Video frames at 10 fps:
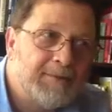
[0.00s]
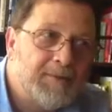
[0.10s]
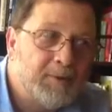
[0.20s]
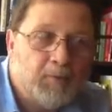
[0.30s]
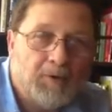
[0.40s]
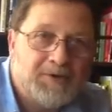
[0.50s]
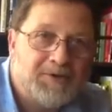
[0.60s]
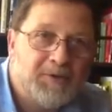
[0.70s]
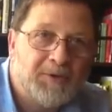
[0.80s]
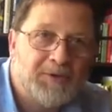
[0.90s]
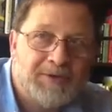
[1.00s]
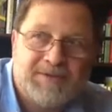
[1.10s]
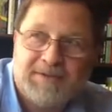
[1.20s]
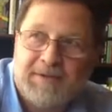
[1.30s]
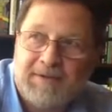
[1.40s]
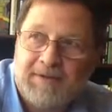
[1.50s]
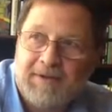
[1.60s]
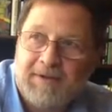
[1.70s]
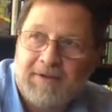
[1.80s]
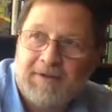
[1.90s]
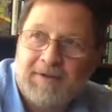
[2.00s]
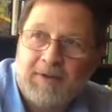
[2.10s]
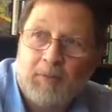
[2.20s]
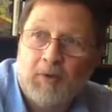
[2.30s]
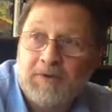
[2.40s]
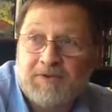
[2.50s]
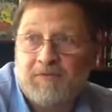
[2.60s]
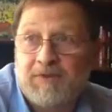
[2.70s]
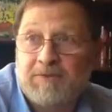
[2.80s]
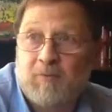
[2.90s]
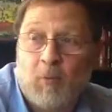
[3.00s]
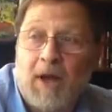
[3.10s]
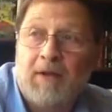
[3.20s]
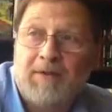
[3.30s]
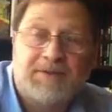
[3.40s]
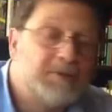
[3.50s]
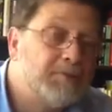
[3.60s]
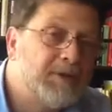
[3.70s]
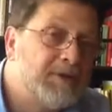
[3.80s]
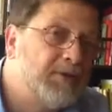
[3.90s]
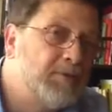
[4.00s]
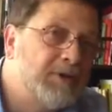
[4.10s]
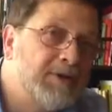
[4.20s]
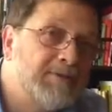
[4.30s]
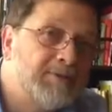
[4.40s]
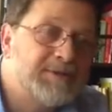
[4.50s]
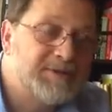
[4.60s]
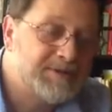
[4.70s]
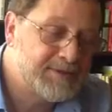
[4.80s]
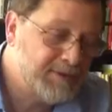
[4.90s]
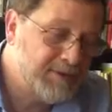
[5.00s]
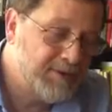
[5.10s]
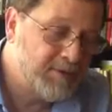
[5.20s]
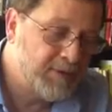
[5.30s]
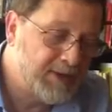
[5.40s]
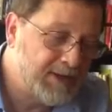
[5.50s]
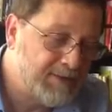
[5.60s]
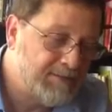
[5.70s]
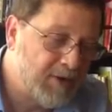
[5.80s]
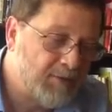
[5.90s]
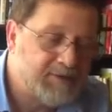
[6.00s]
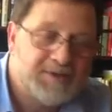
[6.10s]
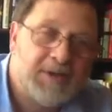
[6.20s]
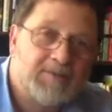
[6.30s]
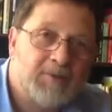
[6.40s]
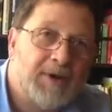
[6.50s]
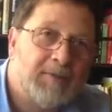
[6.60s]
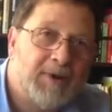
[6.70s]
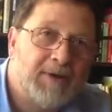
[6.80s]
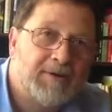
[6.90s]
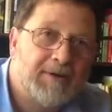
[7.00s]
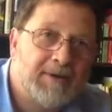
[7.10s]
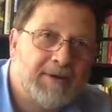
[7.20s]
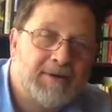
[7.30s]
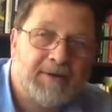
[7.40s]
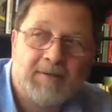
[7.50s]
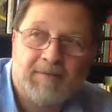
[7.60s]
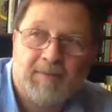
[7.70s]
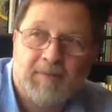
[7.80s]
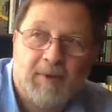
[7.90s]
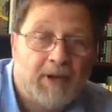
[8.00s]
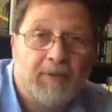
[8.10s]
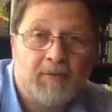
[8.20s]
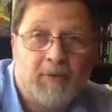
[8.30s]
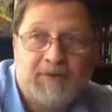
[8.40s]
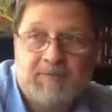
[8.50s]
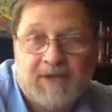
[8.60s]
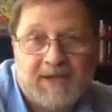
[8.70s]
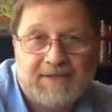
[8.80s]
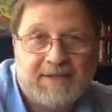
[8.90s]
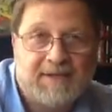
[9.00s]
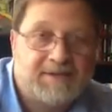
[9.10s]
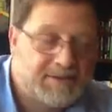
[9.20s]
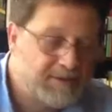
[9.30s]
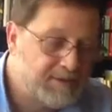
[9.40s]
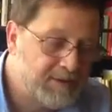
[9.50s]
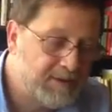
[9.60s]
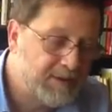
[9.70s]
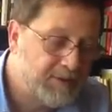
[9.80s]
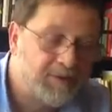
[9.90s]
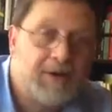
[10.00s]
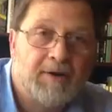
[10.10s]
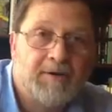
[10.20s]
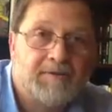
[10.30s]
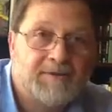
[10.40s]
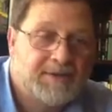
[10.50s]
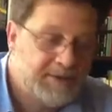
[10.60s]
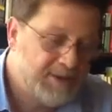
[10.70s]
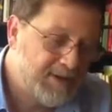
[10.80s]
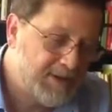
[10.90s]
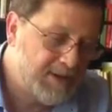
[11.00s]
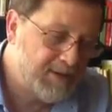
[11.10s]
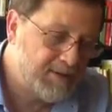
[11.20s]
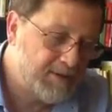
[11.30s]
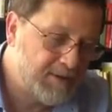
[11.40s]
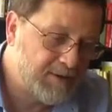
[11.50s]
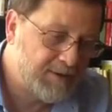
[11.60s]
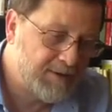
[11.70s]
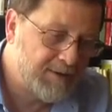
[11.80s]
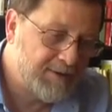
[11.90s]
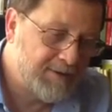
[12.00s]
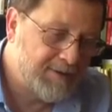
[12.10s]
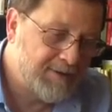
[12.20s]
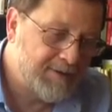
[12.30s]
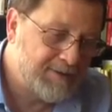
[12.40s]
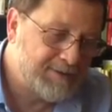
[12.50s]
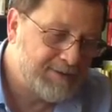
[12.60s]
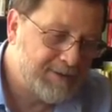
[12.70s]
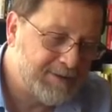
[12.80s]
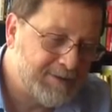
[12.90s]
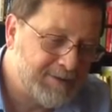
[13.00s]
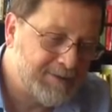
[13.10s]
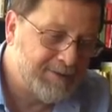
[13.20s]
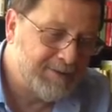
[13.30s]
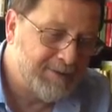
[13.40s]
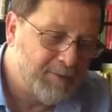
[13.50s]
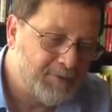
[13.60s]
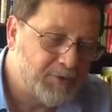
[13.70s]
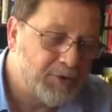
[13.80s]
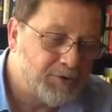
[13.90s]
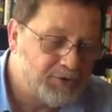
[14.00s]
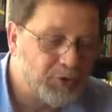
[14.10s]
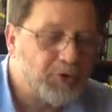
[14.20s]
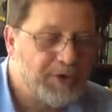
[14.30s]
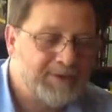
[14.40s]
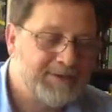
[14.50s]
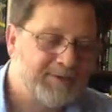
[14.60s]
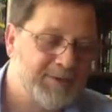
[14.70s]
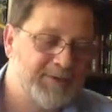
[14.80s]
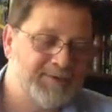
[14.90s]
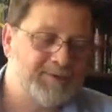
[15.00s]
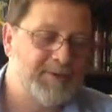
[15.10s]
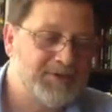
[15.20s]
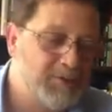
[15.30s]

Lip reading: the importance of wilderness and the importance of just wildness to being human, which is what I oftentimes write about in my other books, my essays, and other narratives. And it was a real joy to spend so